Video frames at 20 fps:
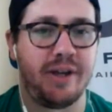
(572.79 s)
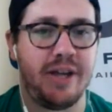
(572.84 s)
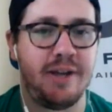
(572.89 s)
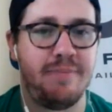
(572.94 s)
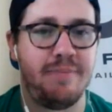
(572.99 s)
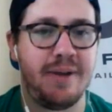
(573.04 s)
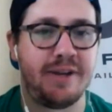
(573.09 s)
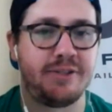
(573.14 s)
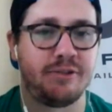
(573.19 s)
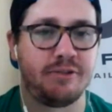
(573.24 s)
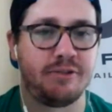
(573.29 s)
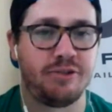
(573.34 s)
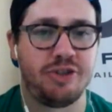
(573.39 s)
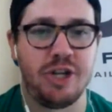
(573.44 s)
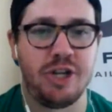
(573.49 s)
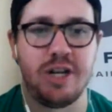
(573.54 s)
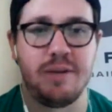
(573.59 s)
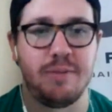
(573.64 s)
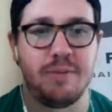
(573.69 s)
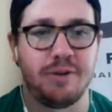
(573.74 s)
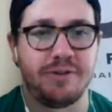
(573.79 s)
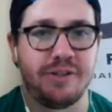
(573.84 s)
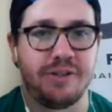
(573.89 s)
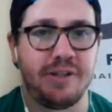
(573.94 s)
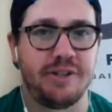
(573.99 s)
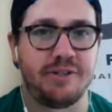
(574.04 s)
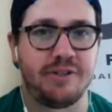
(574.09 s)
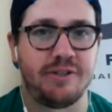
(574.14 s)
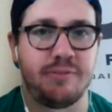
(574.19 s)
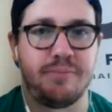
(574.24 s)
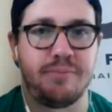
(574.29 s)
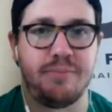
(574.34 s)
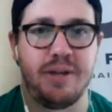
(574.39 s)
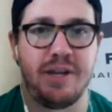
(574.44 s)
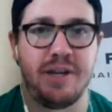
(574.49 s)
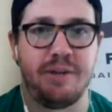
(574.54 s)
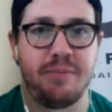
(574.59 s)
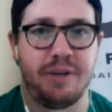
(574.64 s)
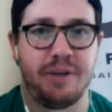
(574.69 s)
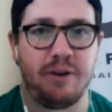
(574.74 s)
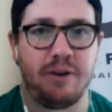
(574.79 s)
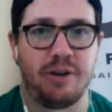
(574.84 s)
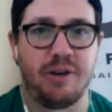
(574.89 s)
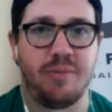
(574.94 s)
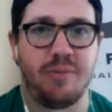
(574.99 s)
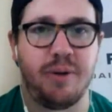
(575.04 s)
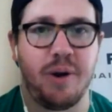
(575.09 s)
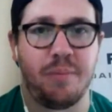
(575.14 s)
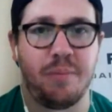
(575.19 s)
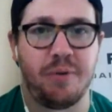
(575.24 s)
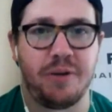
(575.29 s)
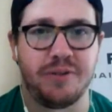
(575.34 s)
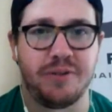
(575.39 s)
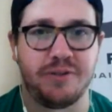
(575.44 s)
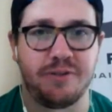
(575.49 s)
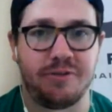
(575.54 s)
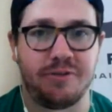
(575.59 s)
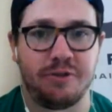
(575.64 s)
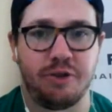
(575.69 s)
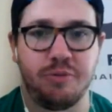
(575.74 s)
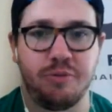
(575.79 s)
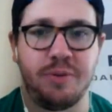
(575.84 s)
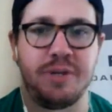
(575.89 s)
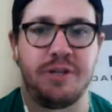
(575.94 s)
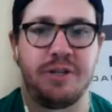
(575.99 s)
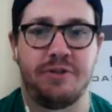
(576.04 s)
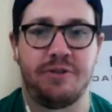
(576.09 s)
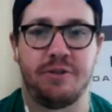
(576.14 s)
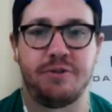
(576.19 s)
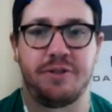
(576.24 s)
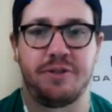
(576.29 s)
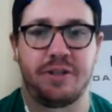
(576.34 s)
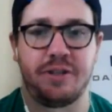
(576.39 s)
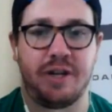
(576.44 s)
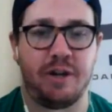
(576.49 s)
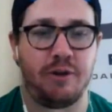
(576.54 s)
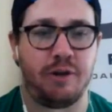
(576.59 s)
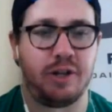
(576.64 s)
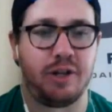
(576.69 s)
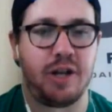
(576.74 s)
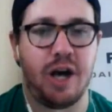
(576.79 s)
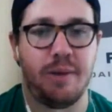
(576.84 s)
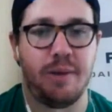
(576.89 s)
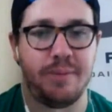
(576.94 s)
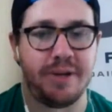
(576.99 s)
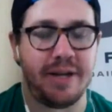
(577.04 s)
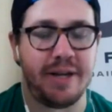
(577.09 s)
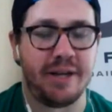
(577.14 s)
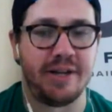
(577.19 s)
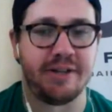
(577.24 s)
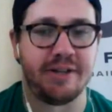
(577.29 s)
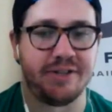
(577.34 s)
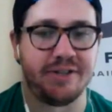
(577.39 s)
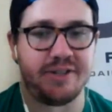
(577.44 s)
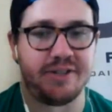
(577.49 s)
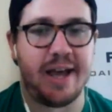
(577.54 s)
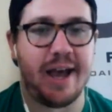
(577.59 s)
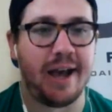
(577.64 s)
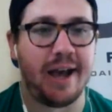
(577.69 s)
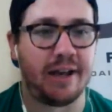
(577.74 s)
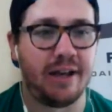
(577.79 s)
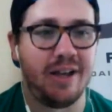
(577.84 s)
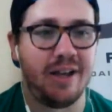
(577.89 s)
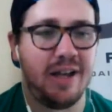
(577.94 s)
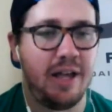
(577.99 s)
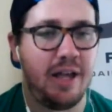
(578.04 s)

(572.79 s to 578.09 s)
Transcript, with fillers: it makes those J D Martinez and, and Miguel Cabrera prices a little bit easier to kind of accommodate in the stack.